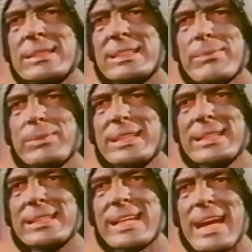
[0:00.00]

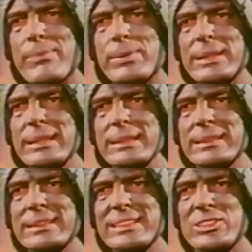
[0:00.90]
Something is happening
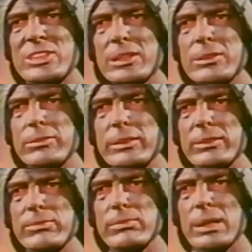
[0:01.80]
to the
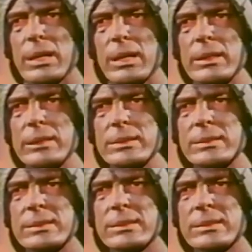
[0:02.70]
children of
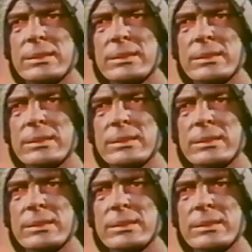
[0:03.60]
Mars.